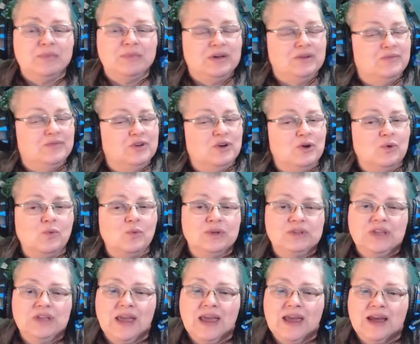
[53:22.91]
But if you don't
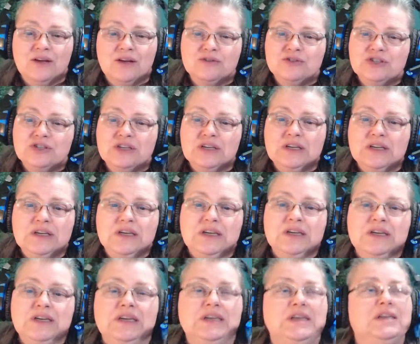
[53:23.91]
want the algae,
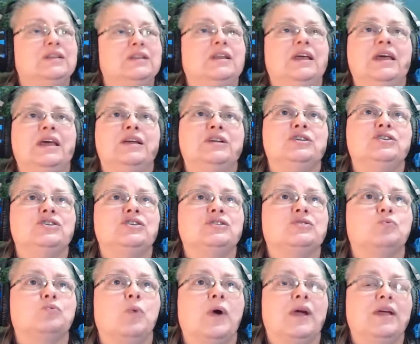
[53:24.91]
then
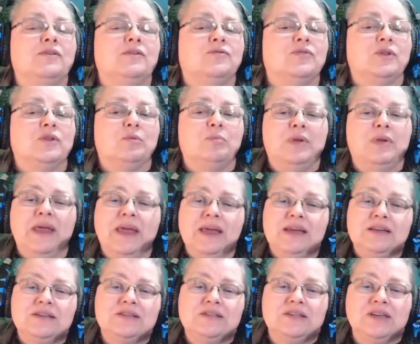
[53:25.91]
just wait for the
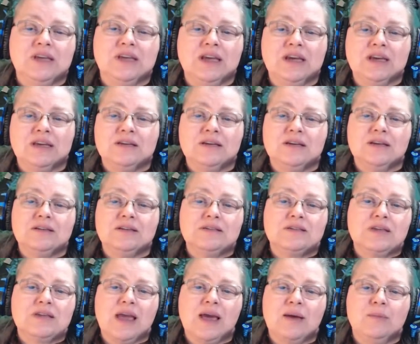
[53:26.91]
plants to get
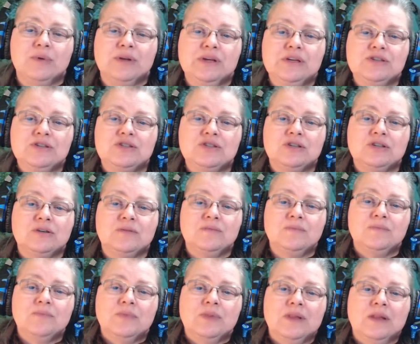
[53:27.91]
established,
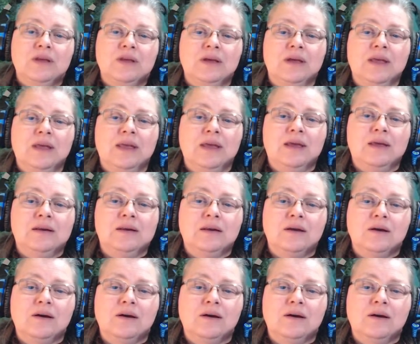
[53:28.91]
and